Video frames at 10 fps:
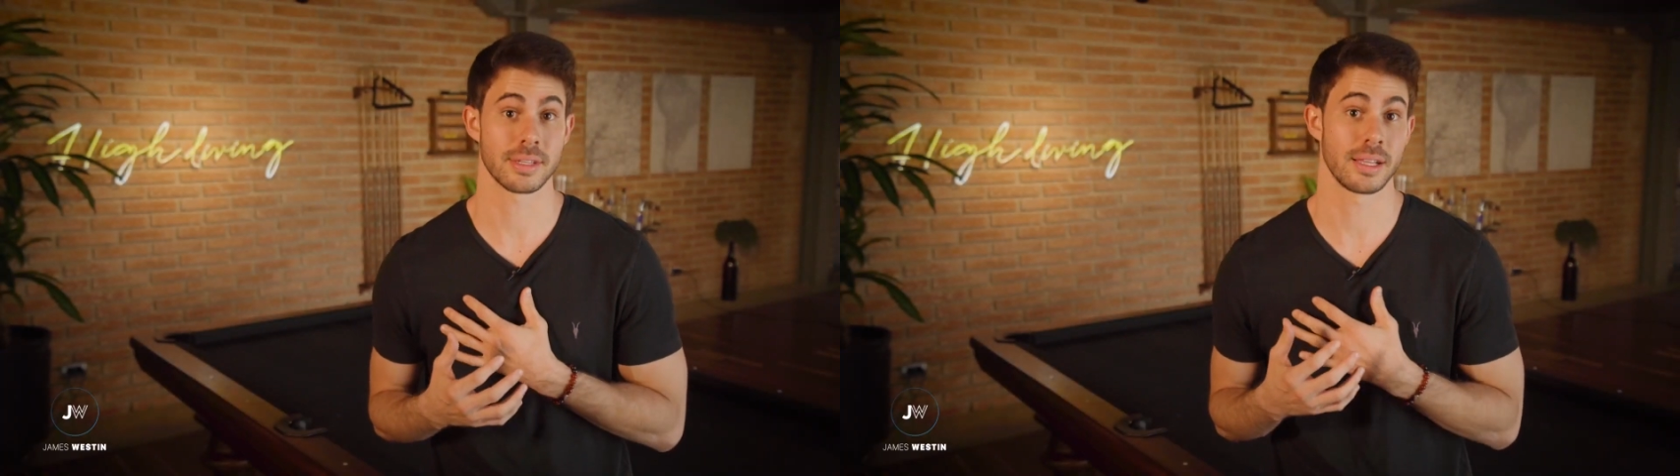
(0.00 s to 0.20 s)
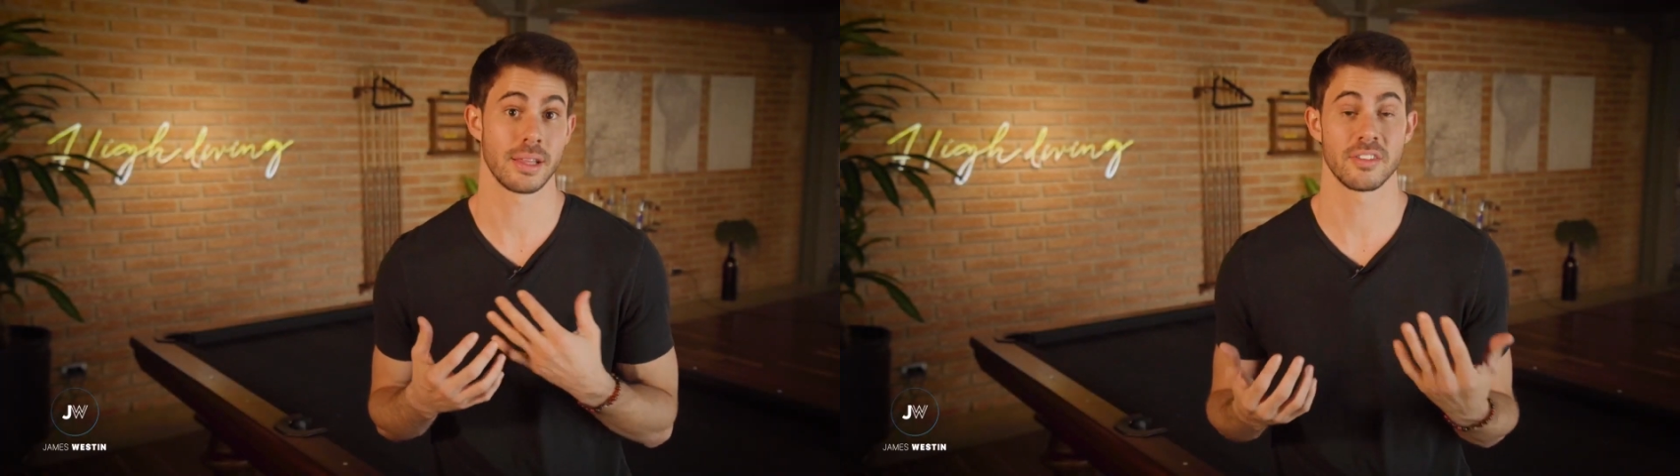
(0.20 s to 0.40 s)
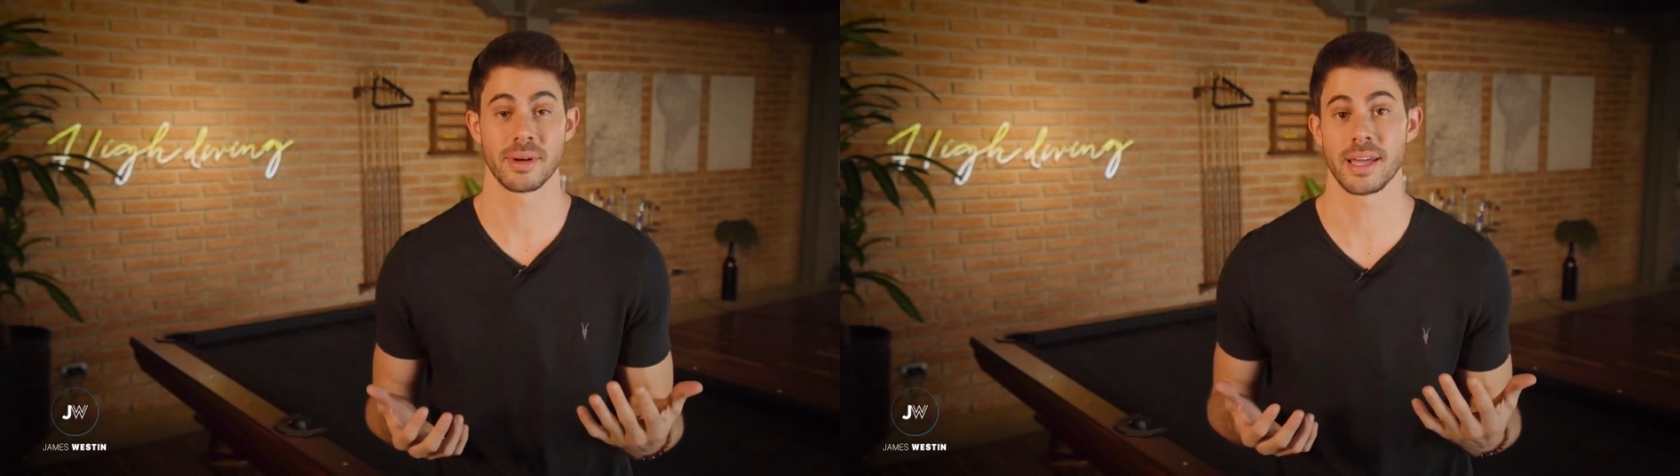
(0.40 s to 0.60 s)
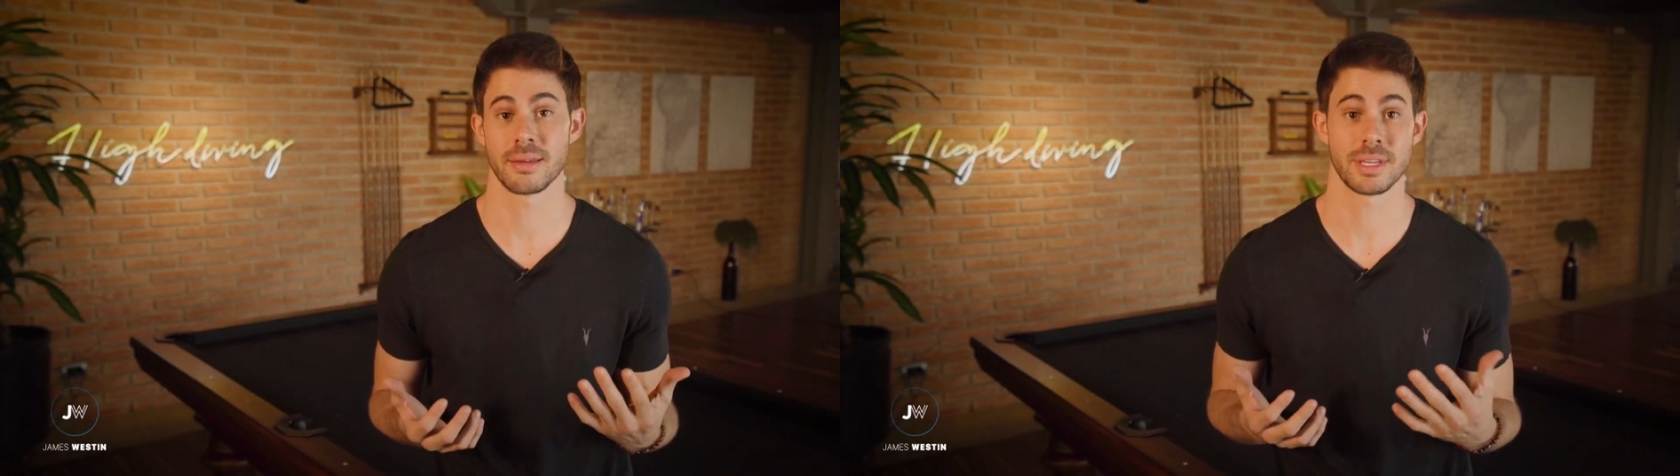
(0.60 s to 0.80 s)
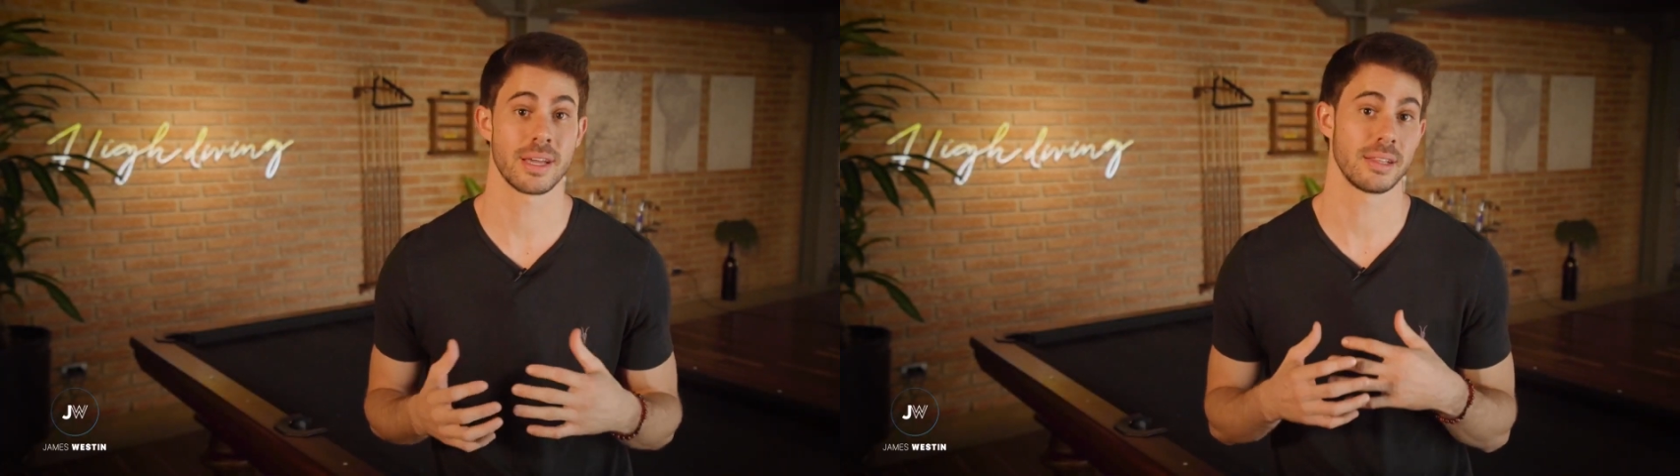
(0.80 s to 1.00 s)
I love
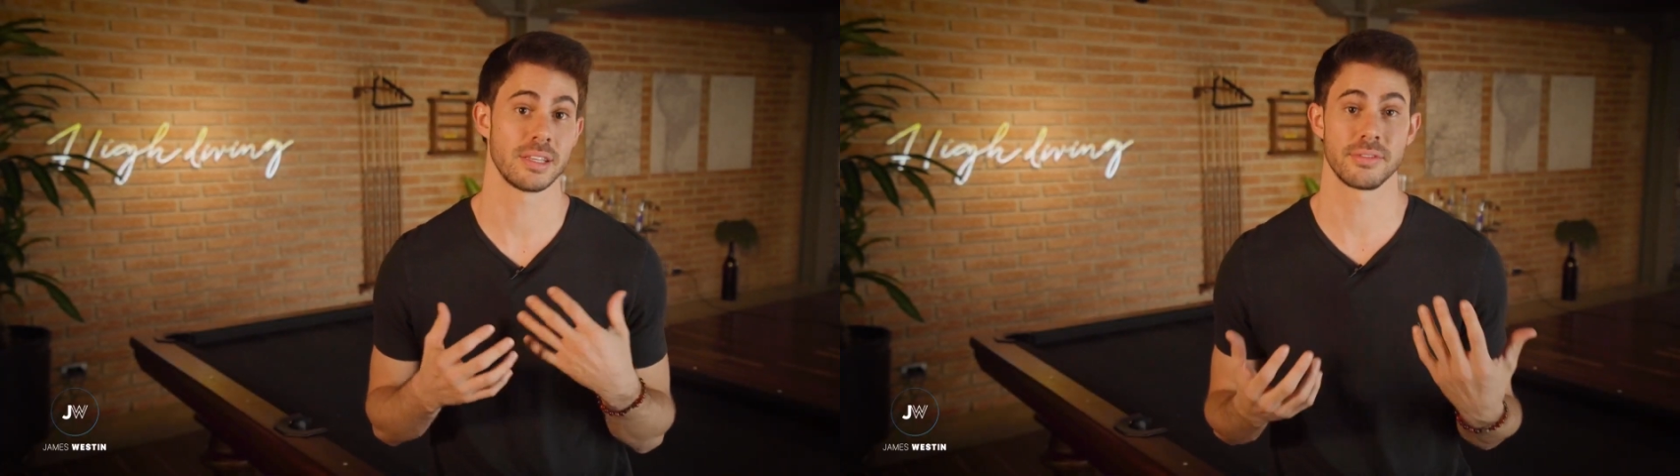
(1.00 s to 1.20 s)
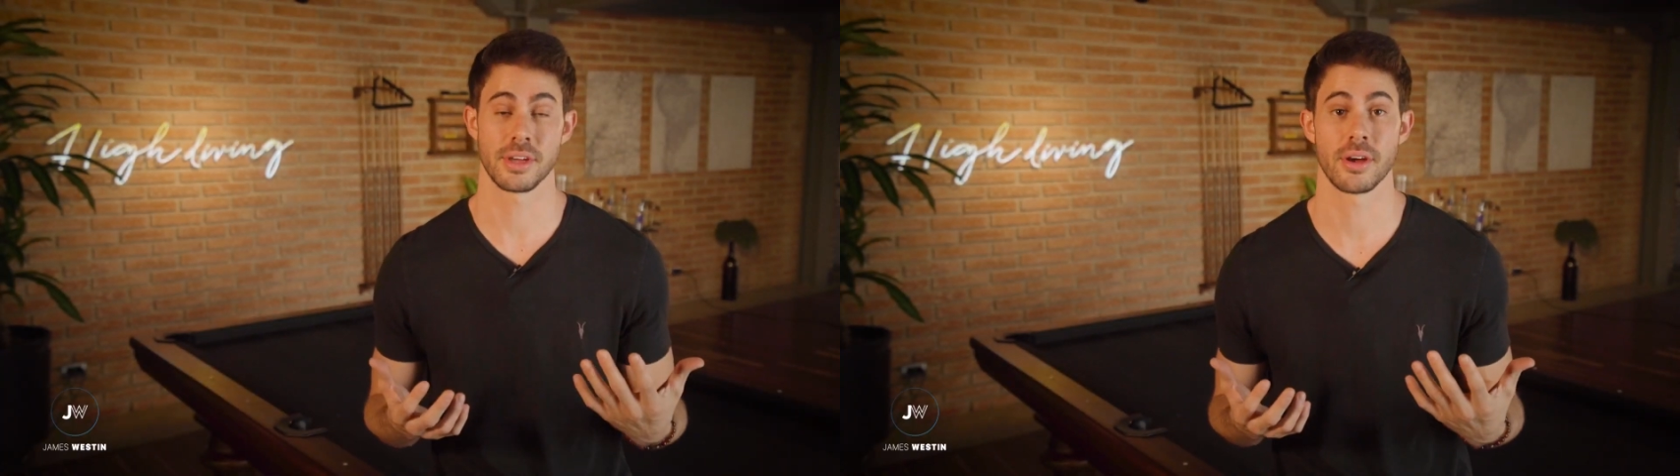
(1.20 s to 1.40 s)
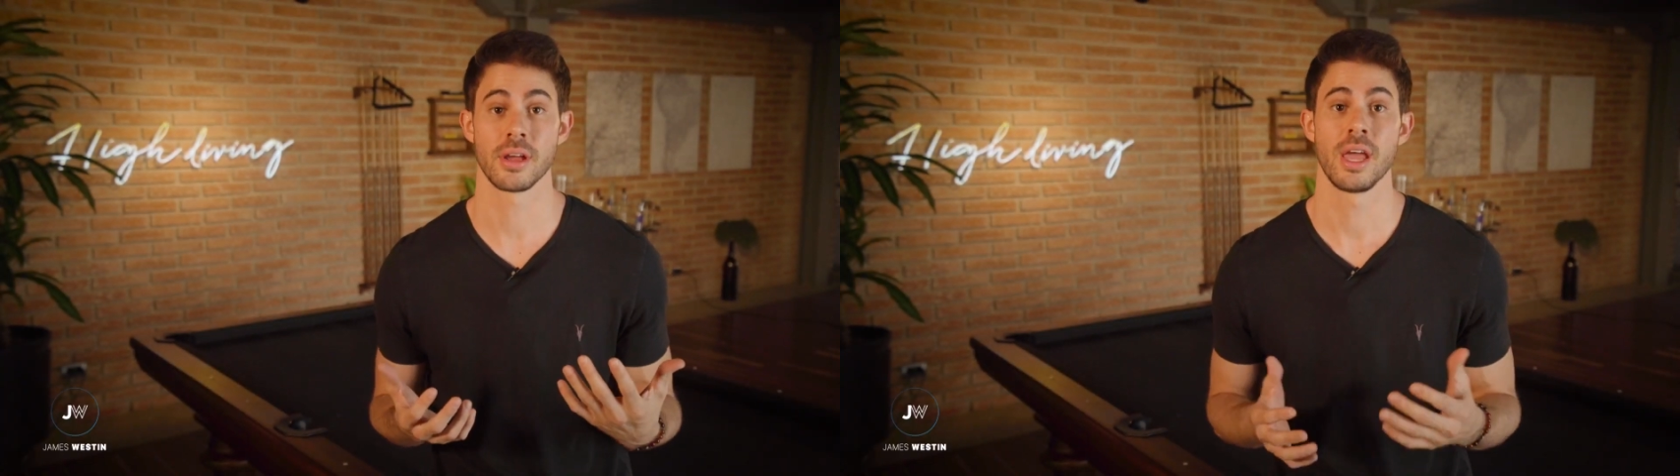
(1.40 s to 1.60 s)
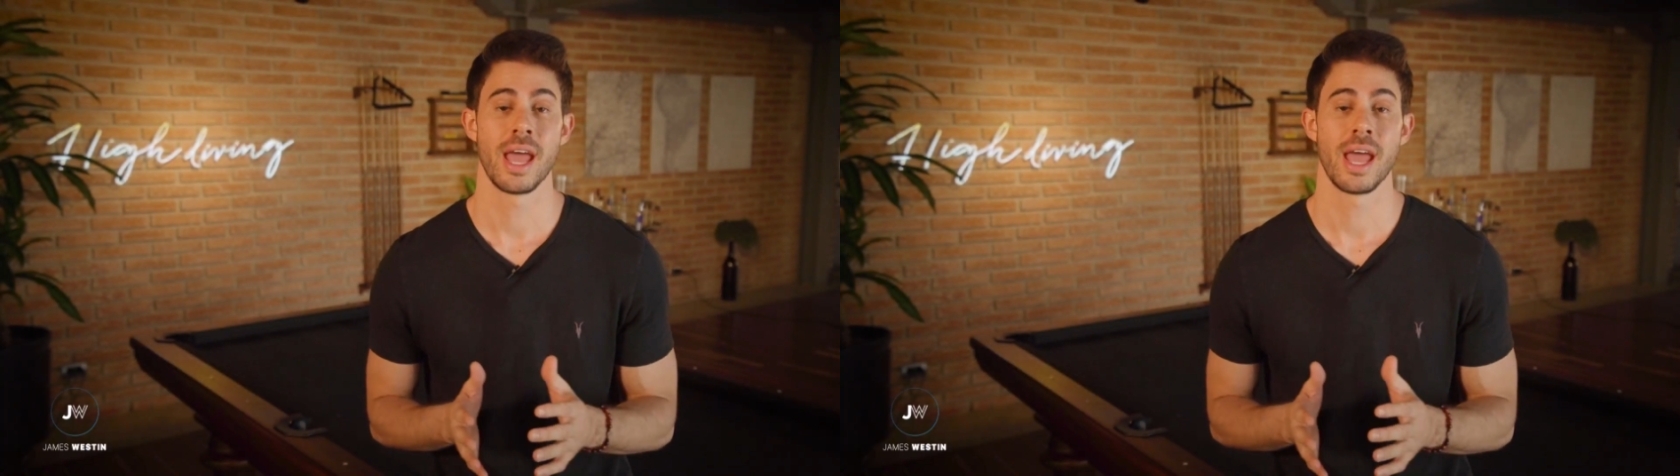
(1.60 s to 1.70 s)
Miami, I live there,